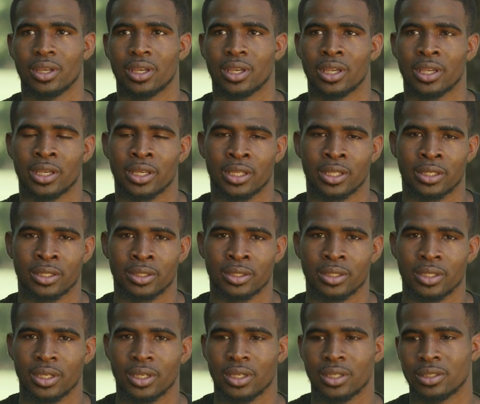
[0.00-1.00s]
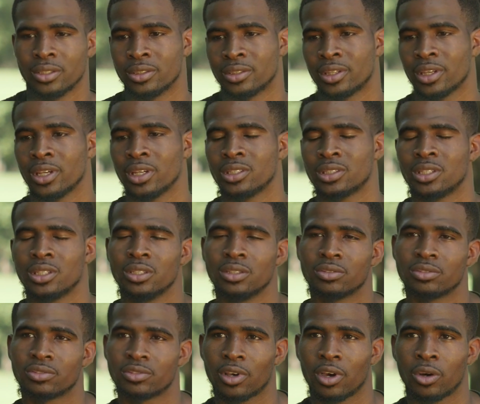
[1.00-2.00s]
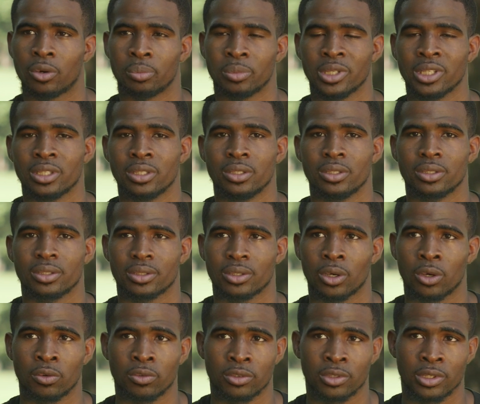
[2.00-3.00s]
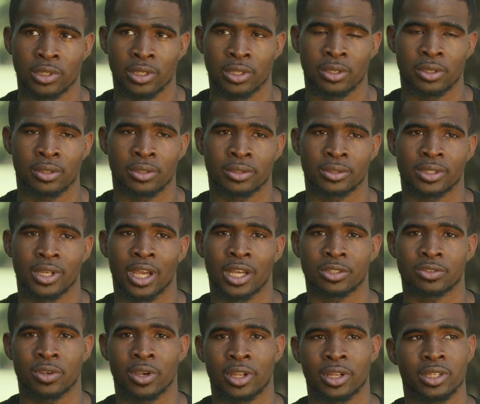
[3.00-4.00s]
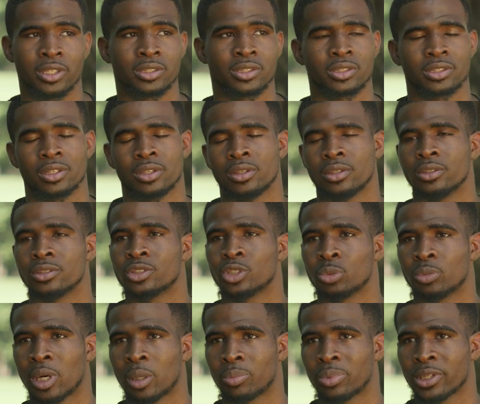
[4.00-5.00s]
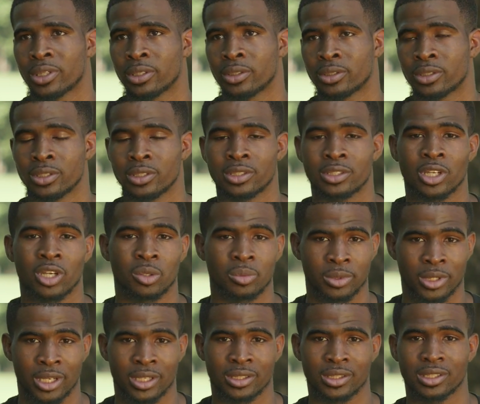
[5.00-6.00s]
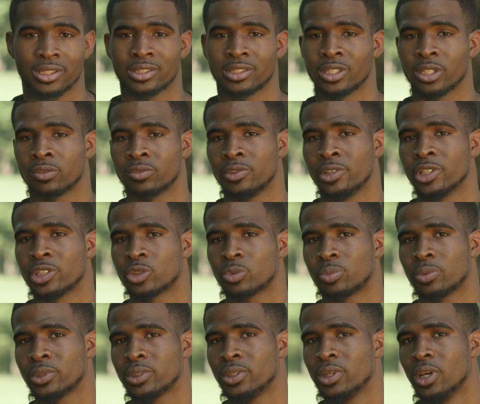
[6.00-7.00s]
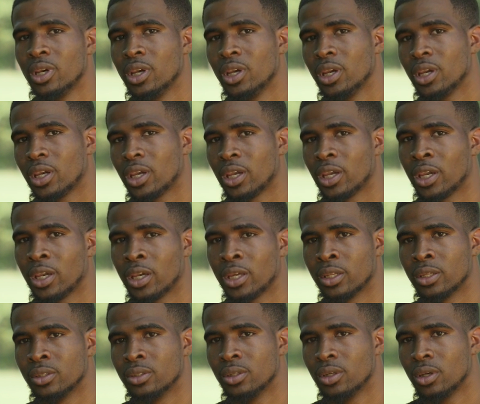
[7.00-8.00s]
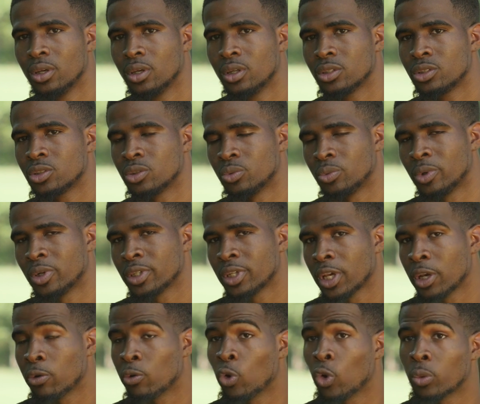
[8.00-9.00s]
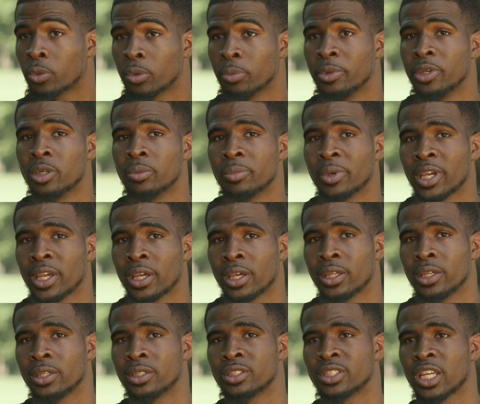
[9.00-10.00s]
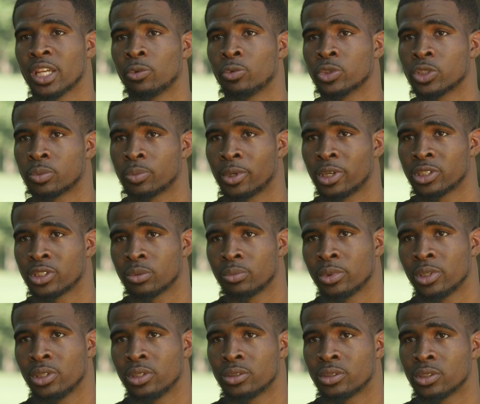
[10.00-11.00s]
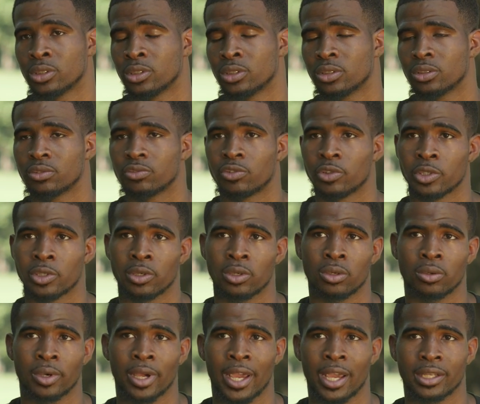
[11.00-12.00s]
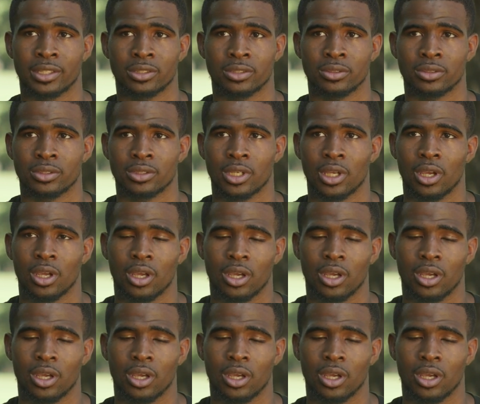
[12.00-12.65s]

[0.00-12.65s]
And the things he's taught me over the years, I try to instill it into my players. He taught me, like I said, self-discipline, and to one day grow up to be a man and take responsibilities for your own actions.